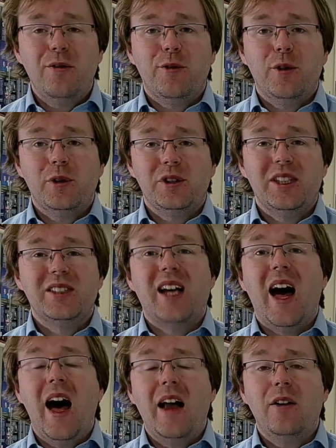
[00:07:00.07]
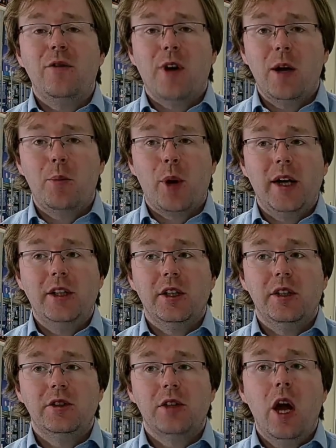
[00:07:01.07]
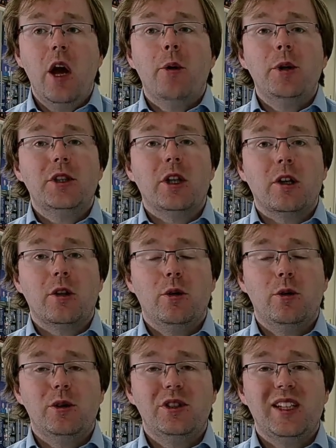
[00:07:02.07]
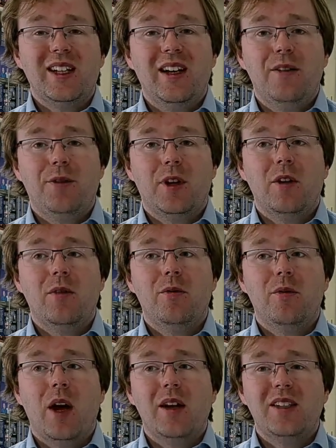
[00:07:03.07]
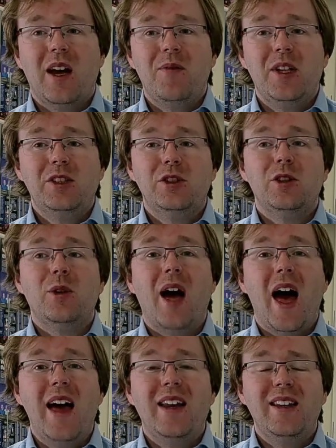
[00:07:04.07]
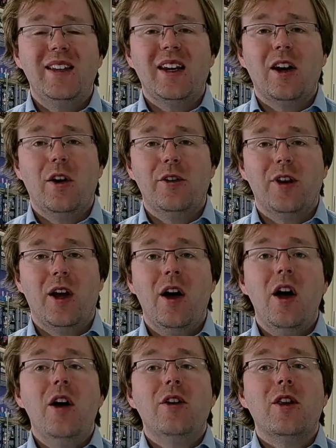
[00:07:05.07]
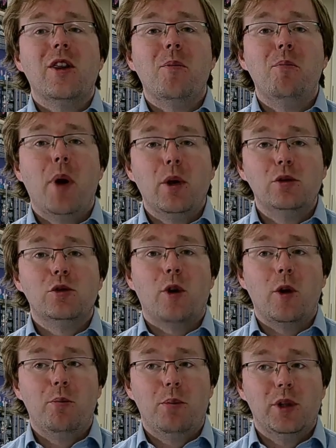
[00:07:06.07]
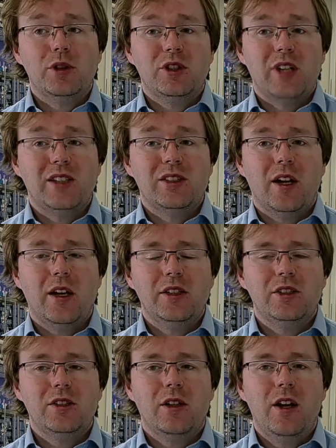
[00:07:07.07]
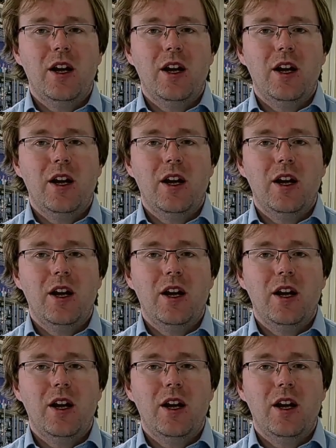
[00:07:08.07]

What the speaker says: forces and vibrations, which can cause significant damage to anything other than the most robust satellites.